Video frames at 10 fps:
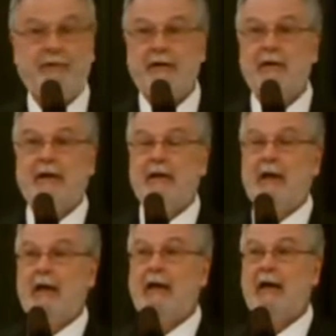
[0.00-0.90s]
feel, and
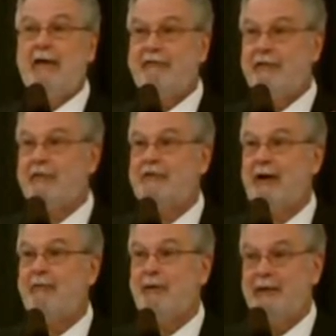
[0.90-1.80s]
I feel because
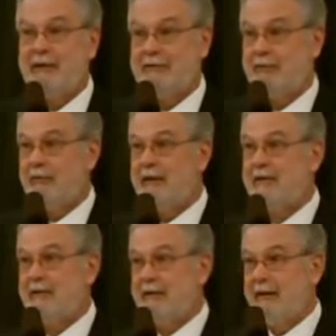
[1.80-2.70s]
I relate
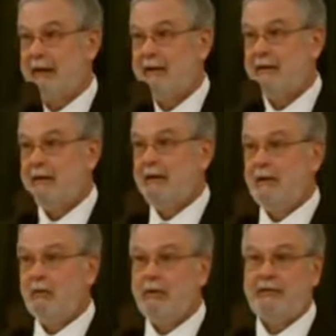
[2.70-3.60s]
directly to that,
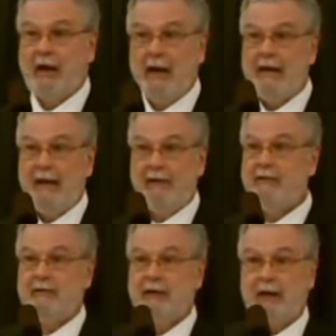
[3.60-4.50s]
was I
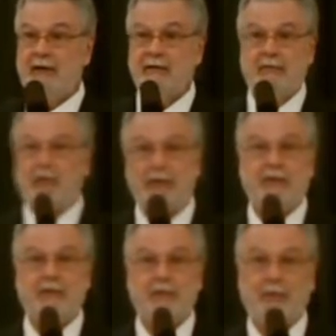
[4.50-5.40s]
hesitate. I didn't
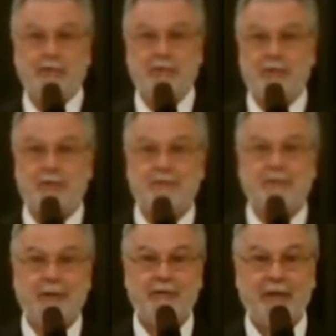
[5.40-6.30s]
darken the door of a church for
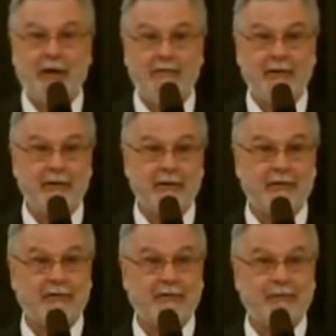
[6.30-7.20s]
25
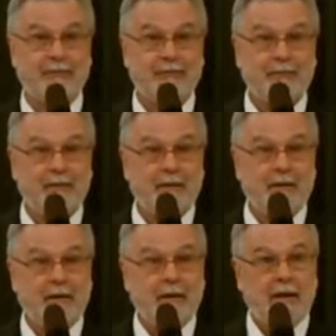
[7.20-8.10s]
years.
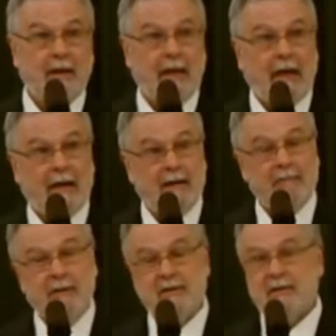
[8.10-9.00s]
And I
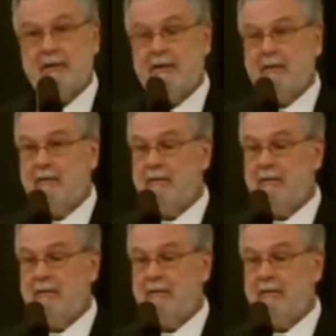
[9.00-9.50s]
miss